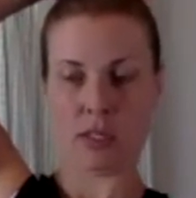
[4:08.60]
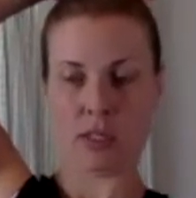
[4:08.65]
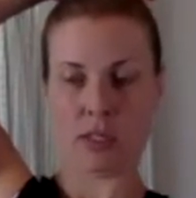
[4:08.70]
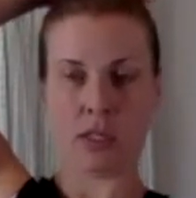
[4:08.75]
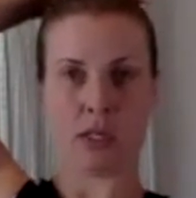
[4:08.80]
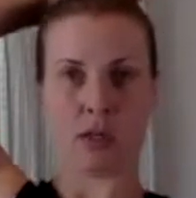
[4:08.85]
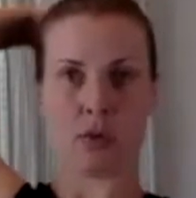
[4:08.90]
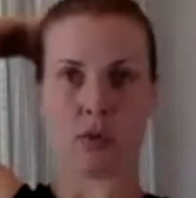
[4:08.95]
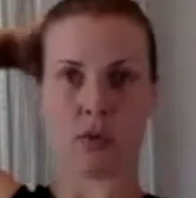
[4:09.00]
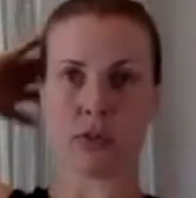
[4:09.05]

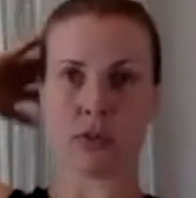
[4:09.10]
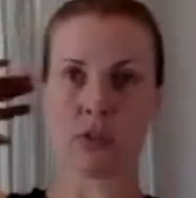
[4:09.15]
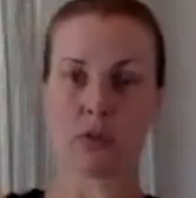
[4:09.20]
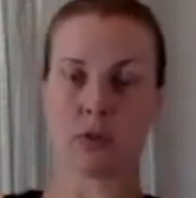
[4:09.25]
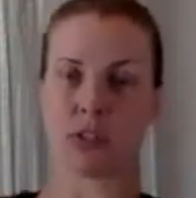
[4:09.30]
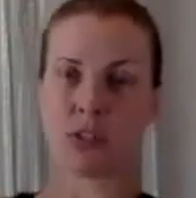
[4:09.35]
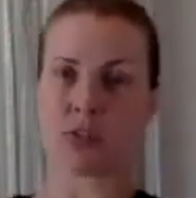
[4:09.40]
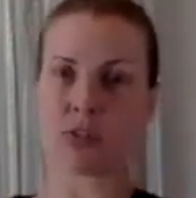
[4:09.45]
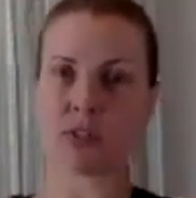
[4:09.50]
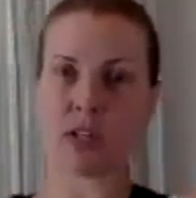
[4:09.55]
And we'll
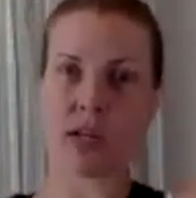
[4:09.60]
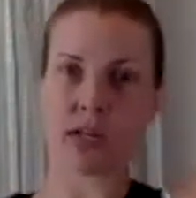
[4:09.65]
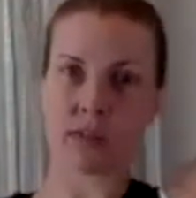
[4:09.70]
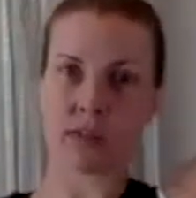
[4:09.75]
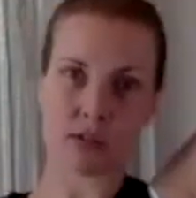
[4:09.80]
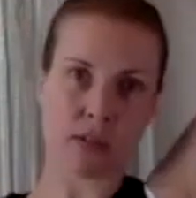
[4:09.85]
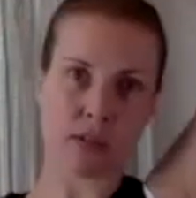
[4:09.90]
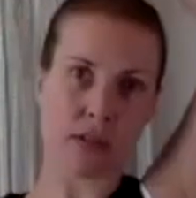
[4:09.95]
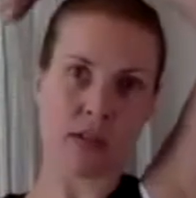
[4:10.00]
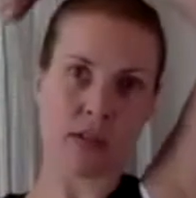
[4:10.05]
switch
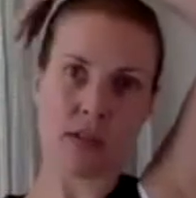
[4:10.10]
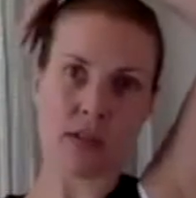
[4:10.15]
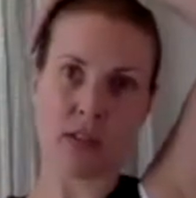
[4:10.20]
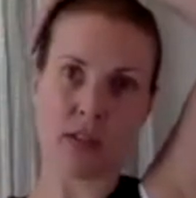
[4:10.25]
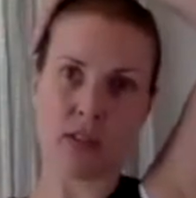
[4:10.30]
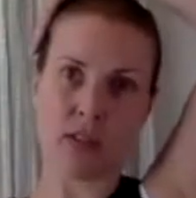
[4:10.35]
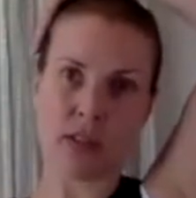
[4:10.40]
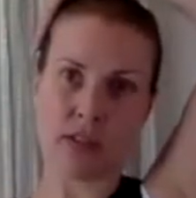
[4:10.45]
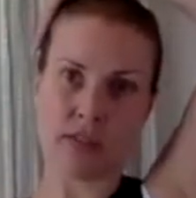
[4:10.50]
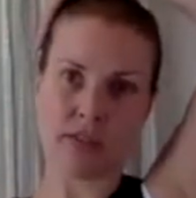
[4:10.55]
sides.
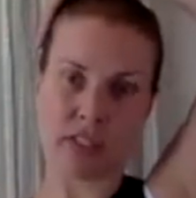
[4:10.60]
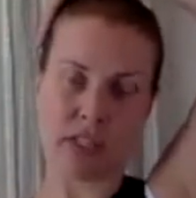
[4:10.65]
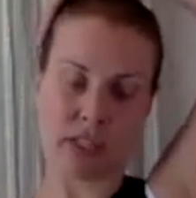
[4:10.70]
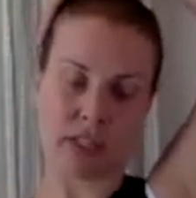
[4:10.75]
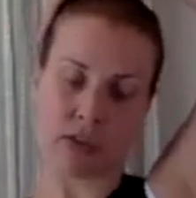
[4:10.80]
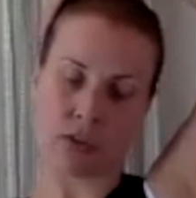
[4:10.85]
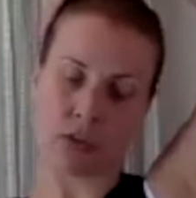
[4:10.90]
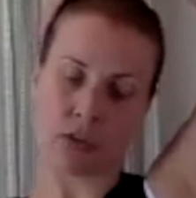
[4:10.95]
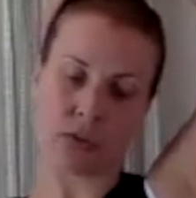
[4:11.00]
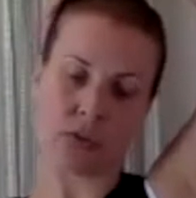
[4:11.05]
Left
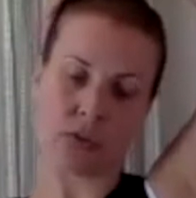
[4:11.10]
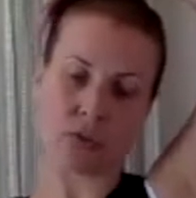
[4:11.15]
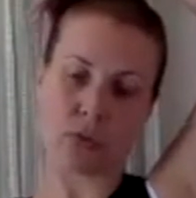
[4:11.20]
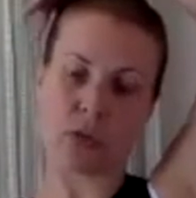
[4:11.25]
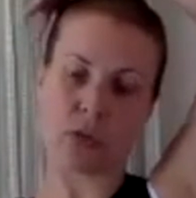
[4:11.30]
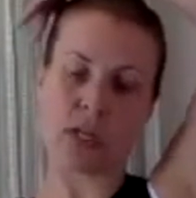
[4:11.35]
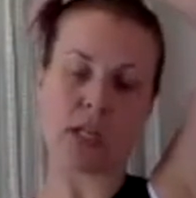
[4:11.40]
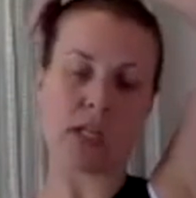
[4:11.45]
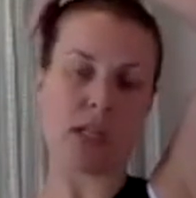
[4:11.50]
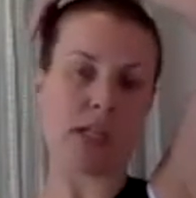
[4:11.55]
hand towards the
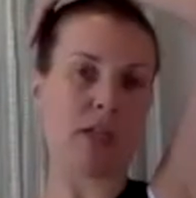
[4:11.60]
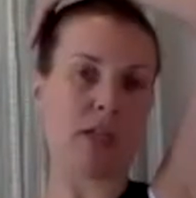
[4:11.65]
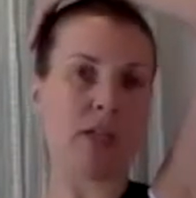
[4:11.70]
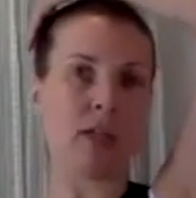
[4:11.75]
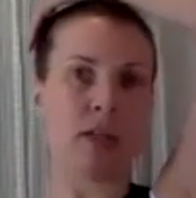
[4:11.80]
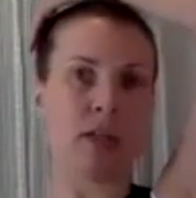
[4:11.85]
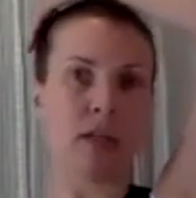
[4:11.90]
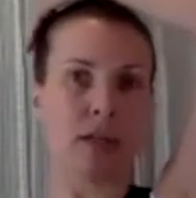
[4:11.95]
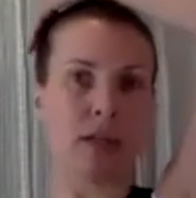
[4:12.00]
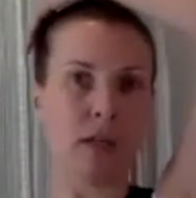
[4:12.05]
right
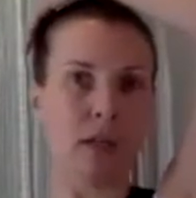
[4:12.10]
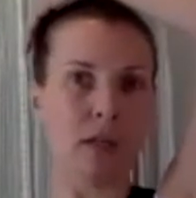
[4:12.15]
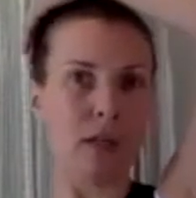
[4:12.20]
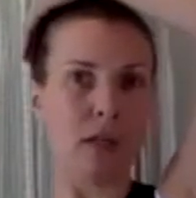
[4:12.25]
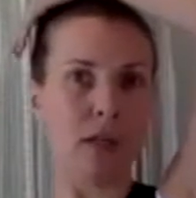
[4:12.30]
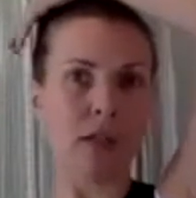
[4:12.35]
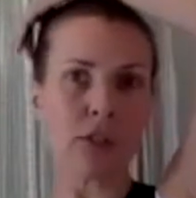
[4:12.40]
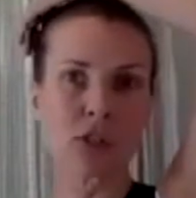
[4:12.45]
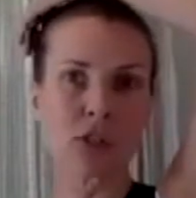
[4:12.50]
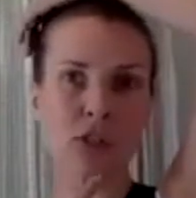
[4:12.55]
ear.
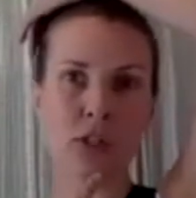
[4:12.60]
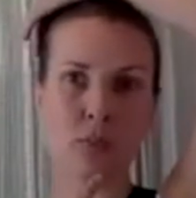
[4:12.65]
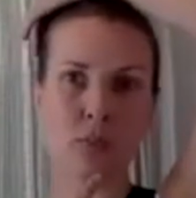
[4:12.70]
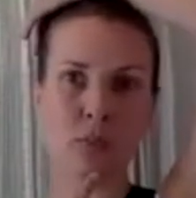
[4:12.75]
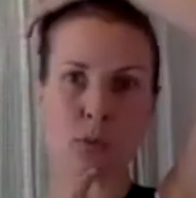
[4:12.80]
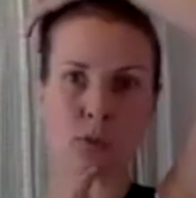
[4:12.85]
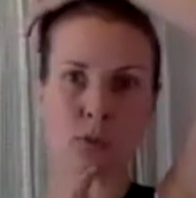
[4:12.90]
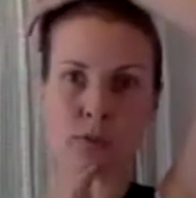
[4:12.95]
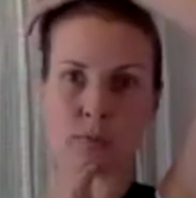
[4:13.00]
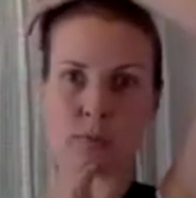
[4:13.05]
Chin
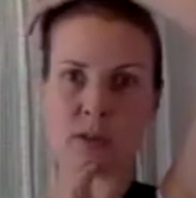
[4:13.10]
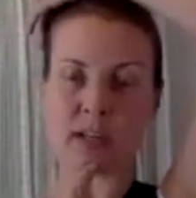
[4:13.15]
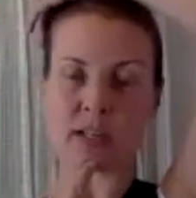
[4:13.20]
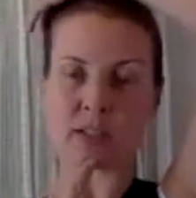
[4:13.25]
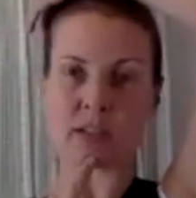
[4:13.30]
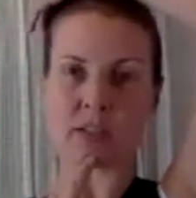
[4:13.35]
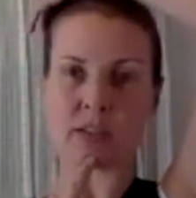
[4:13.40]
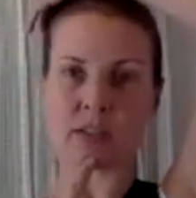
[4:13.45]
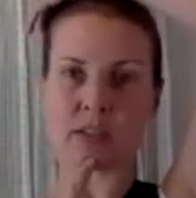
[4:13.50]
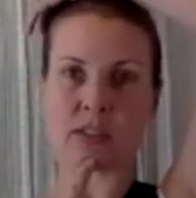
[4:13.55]
pulls
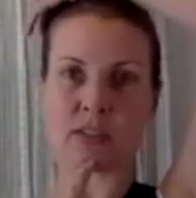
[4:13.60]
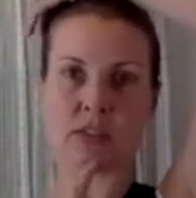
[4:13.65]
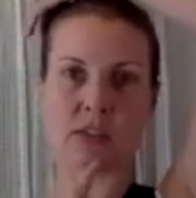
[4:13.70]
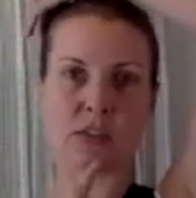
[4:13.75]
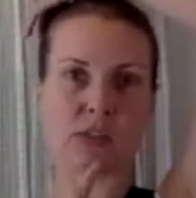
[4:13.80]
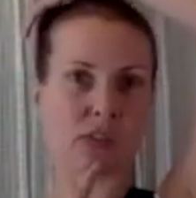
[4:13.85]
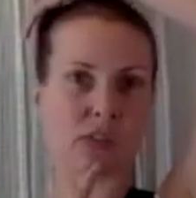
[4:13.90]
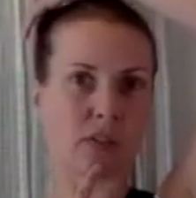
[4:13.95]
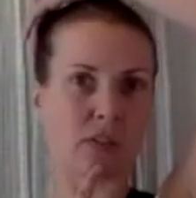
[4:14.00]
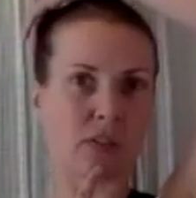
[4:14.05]
back,
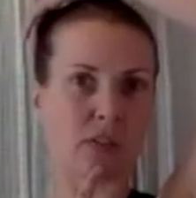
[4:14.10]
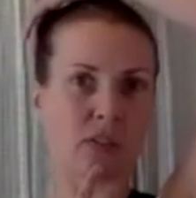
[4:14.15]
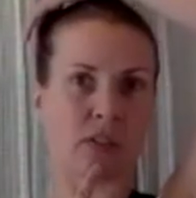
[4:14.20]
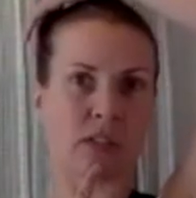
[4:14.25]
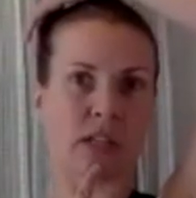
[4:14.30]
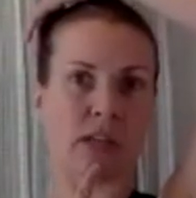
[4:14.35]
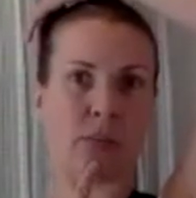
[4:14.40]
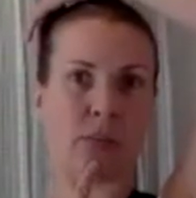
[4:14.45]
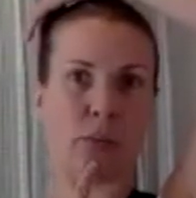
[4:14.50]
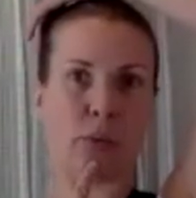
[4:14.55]
just a
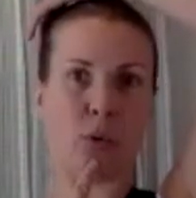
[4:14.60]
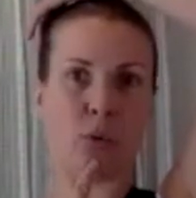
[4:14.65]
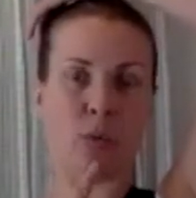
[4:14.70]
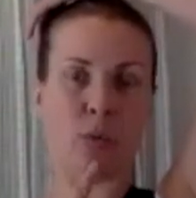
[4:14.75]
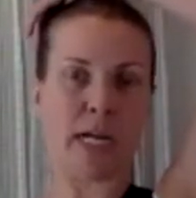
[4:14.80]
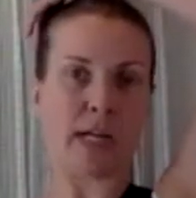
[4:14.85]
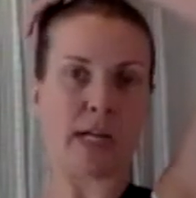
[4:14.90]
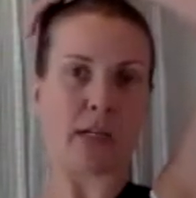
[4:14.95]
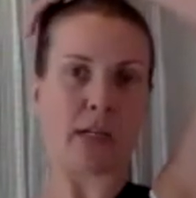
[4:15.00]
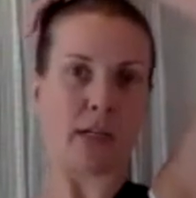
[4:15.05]
slight pull
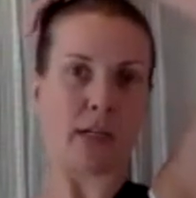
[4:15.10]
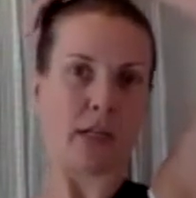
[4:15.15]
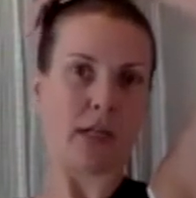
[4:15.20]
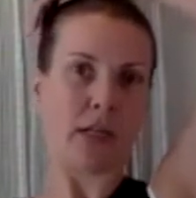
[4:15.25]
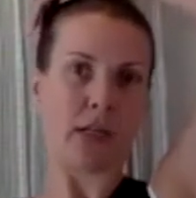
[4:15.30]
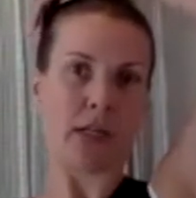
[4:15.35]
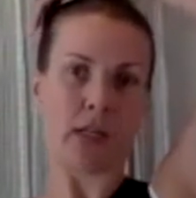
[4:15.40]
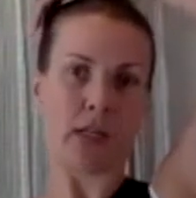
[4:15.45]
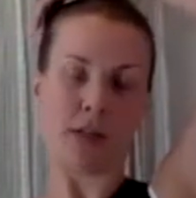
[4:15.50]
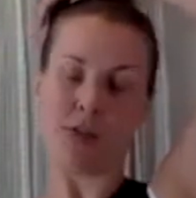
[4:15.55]
back.
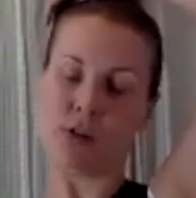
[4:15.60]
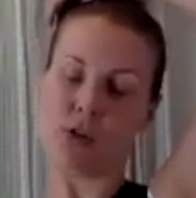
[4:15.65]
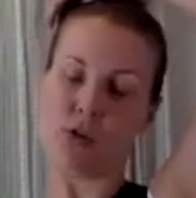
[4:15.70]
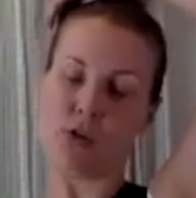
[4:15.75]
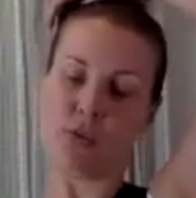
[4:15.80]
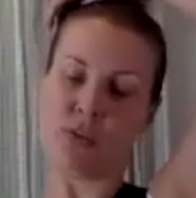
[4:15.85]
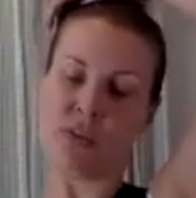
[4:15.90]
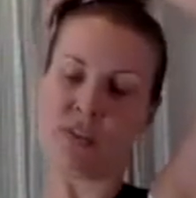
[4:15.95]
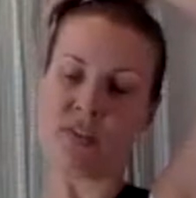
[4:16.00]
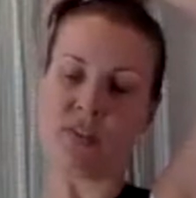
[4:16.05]
And then
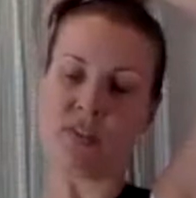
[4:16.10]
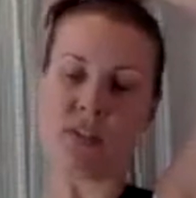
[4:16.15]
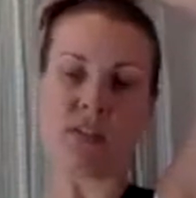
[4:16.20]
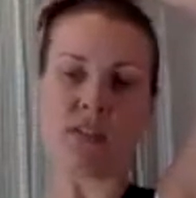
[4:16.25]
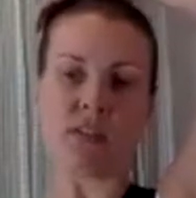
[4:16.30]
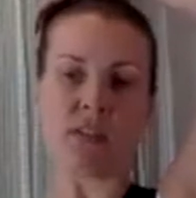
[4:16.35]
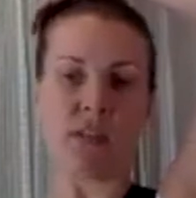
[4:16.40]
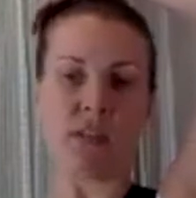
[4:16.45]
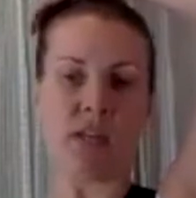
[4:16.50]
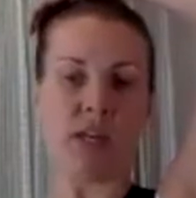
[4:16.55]
you
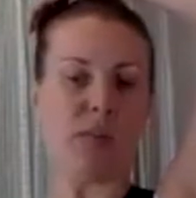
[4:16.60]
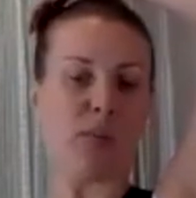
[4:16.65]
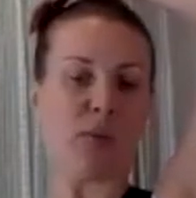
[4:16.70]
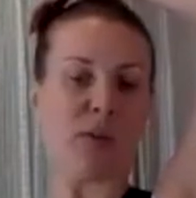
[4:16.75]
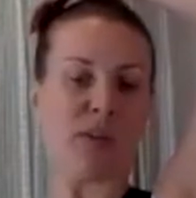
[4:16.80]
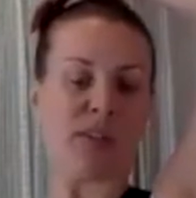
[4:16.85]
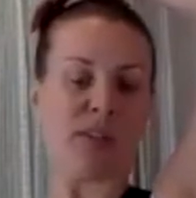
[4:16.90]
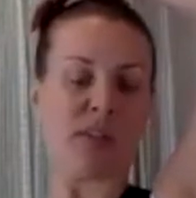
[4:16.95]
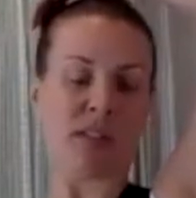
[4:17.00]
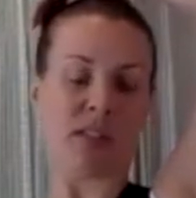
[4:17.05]
resist, the head
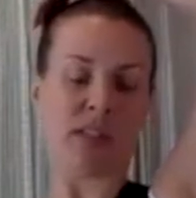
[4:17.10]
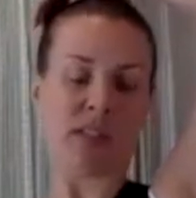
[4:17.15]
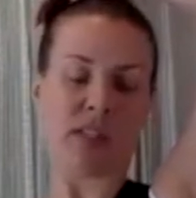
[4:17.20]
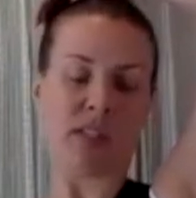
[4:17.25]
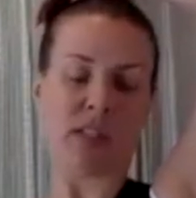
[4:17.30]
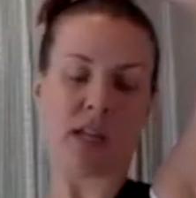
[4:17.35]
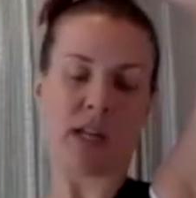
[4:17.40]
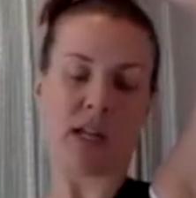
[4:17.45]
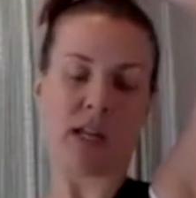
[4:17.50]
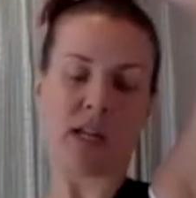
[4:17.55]
pressing into
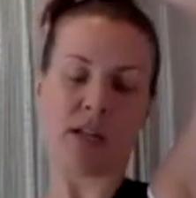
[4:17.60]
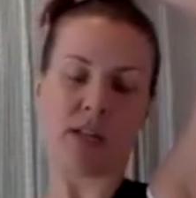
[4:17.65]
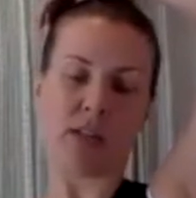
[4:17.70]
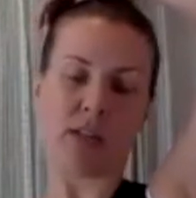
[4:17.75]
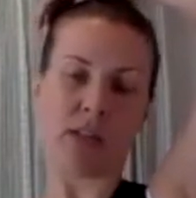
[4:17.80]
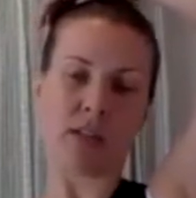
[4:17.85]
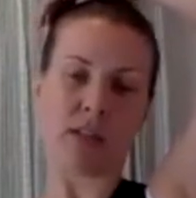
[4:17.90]
the hand.